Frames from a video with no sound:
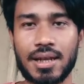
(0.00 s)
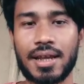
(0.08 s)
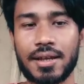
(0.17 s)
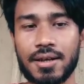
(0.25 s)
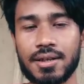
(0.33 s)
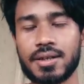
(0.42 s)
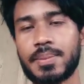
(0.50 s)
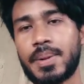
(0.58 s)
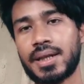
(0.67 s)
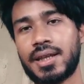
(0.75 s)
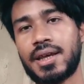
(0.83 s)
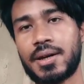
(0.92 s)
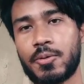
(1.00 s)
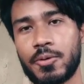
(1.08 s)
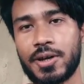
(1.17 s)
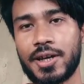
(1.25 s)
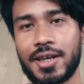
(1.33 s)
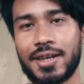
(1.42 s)
Like pathai or
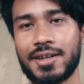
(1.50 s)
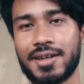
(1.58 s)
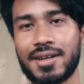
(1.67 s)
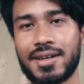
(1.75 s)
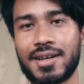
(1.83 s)
goi hai,